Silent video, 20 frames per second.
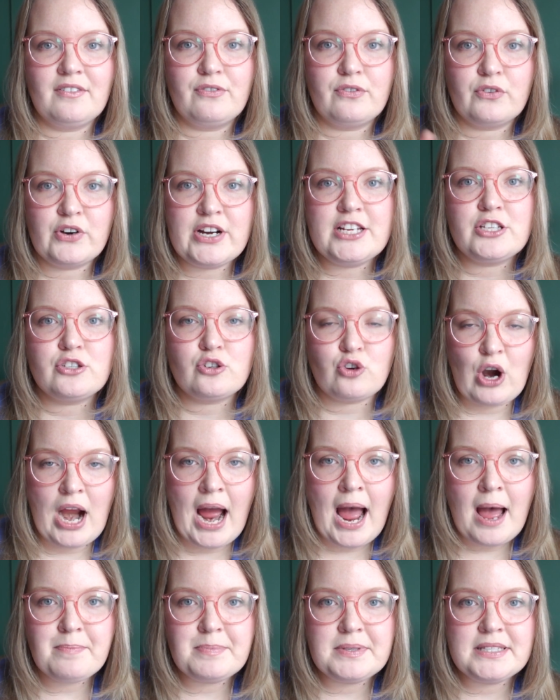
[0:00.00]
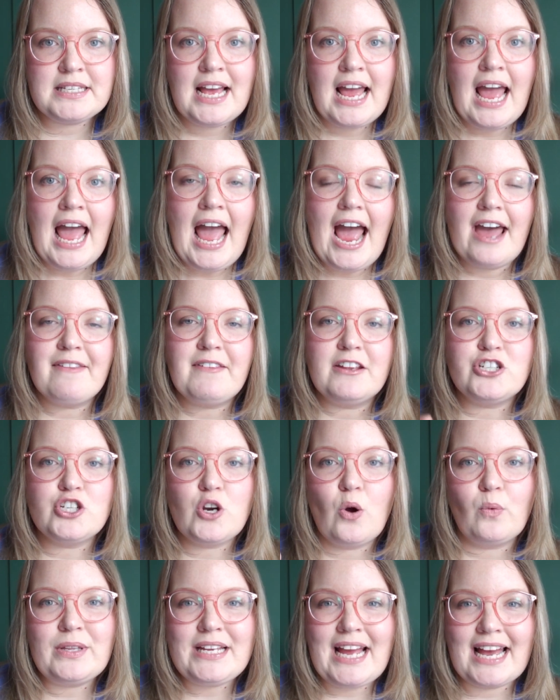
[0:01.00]
free scraps, and then she
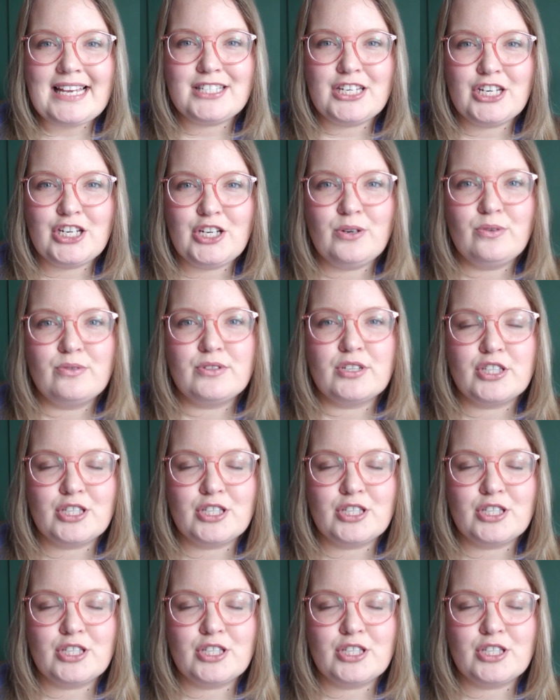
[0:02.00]
only has to use a